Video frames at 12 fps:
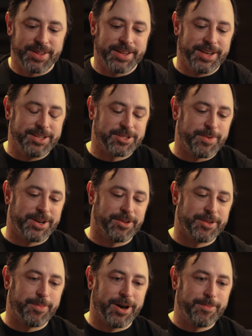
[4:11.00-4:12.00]
had instrumented all
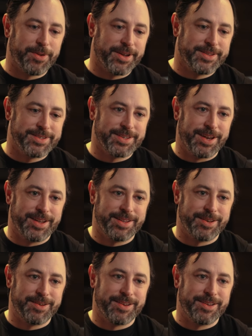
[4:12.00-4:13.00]
the pipelines and
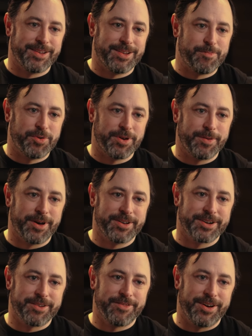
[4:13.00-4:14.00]
then put it
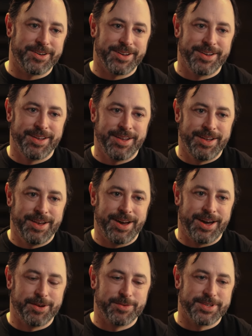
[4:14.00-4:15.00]
under Grafana.
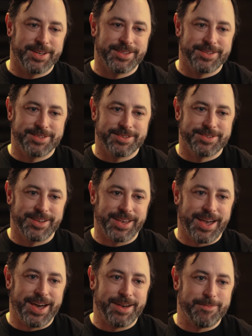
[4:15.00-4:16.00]
And it was like this just like
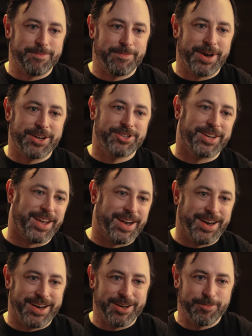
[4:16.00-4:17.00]
magic
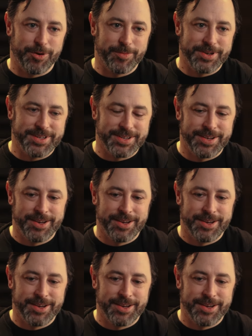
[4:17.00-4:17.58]
aha moment